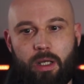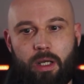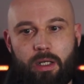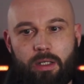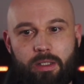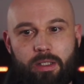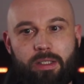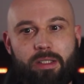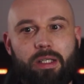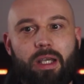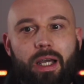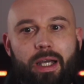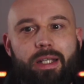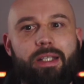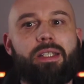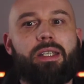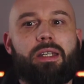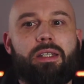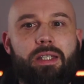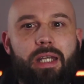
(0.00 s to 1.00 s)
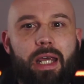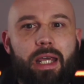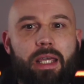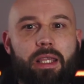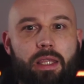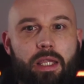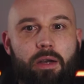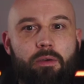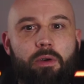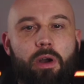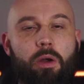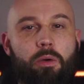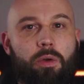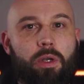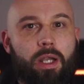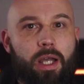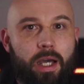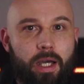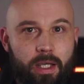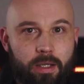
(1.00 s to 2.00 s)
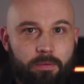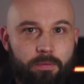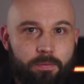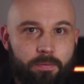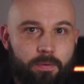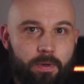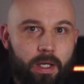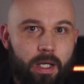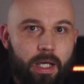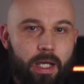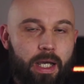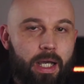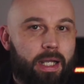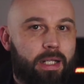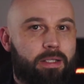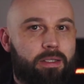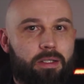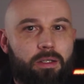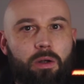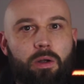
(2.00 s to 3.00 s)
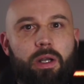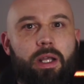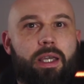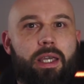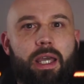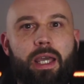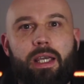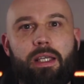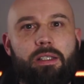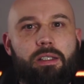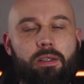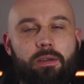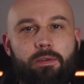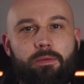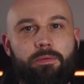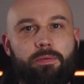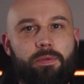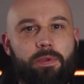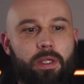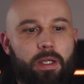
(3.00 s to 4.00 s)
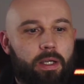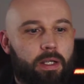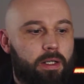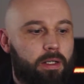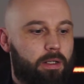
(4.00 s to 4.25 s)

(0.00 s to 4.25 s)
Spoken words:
decides to take their own life, it's not a case of that